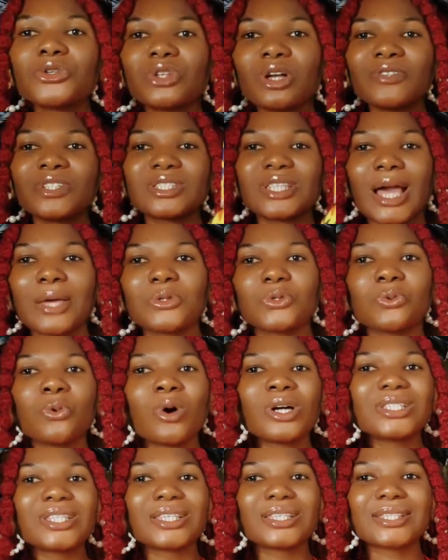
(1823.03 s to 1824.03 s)
most of the times
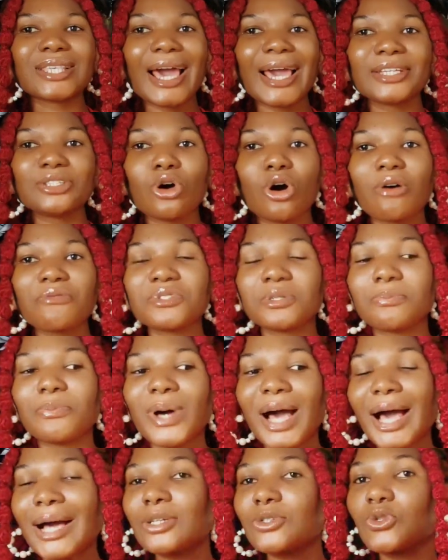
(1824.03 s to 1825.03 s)
we want the side of the
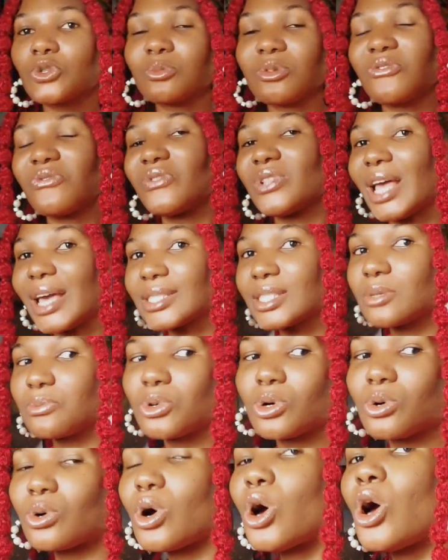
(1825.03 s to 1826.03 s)
bag to be
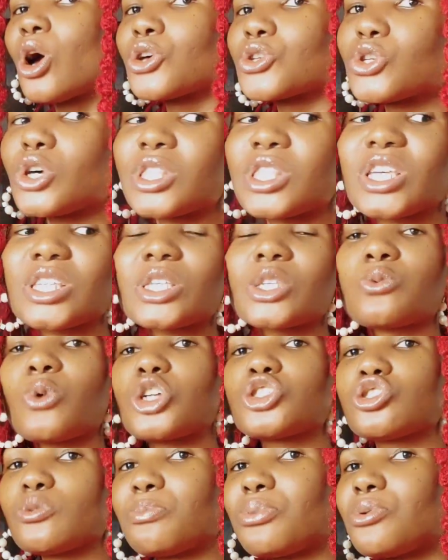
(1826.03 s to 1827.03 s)
flexible, so this is
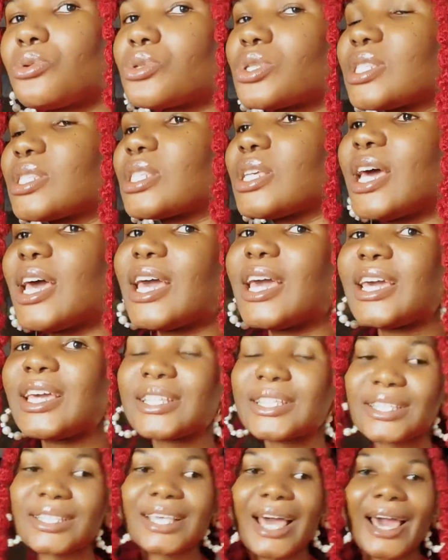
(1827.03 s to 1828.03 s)
what you put
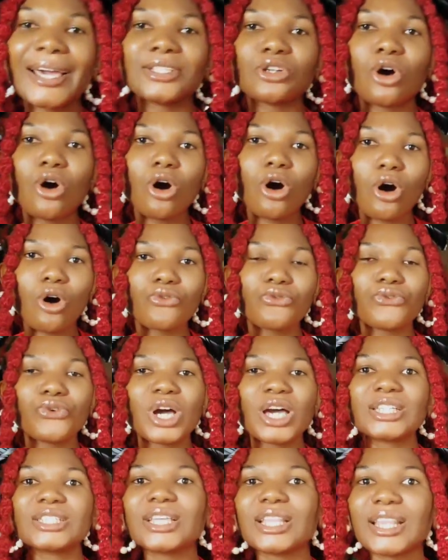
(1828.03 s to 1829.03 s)
inside of
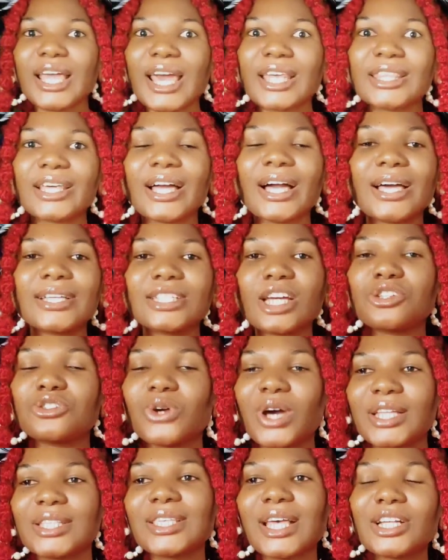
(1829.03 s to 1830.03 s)
the leather,
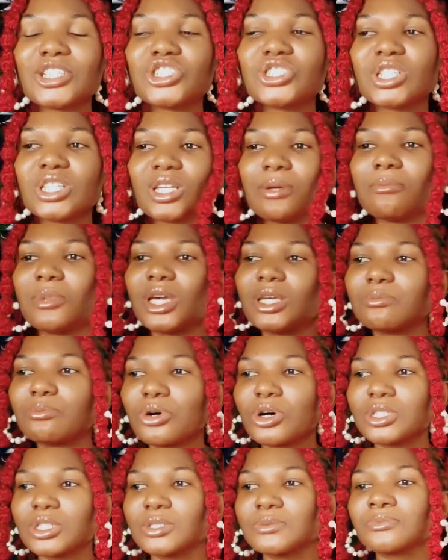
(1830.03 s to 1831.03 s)
then you attach to the
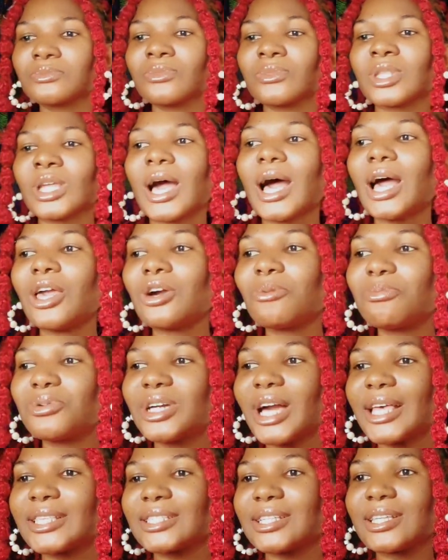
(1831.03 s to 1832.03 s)
main body. I
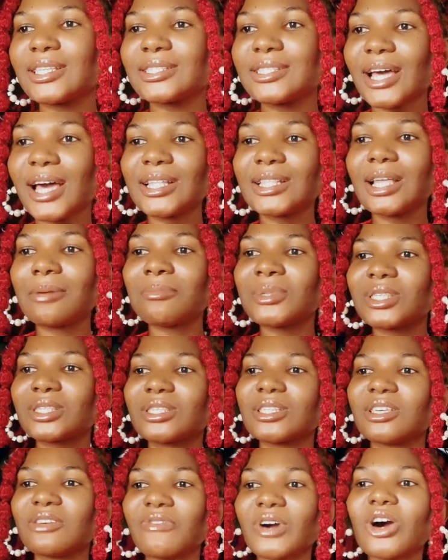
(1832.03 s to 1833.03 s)
hope you guys understand. Let me
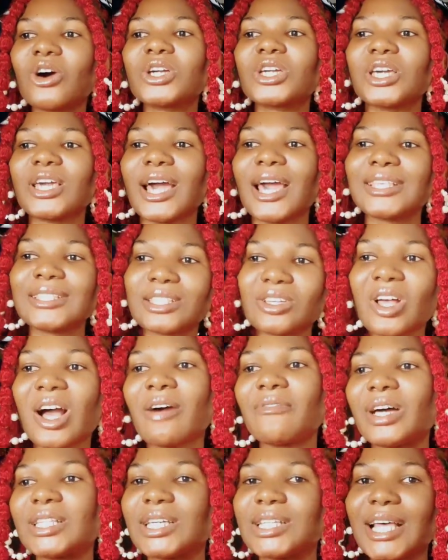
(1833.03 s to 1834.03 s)
see if I, okay, I still
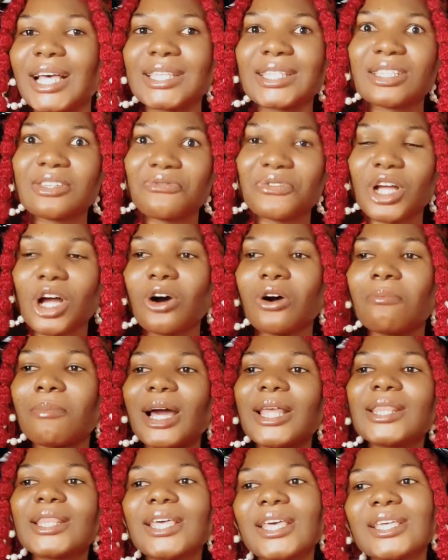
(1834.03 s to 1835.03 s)
have another stiffener
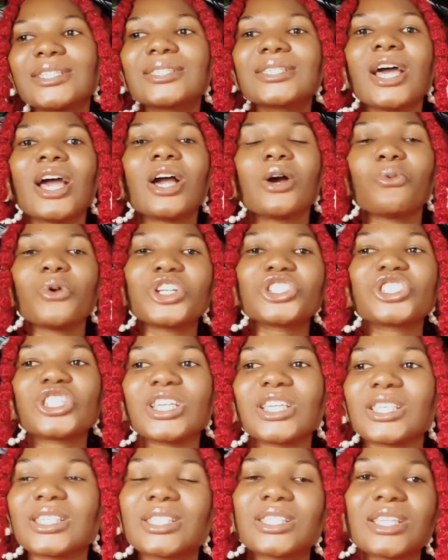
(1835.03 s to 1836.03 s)
on my list,
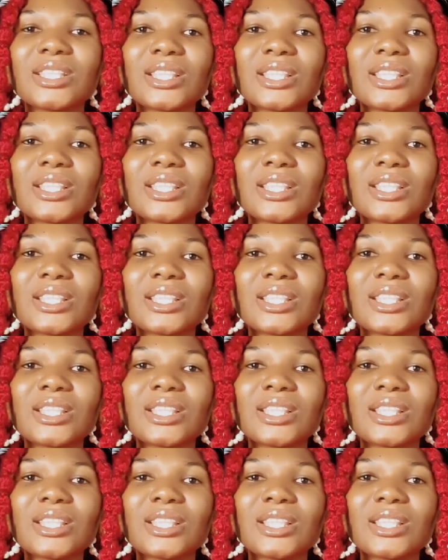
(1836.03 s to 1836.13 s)
which is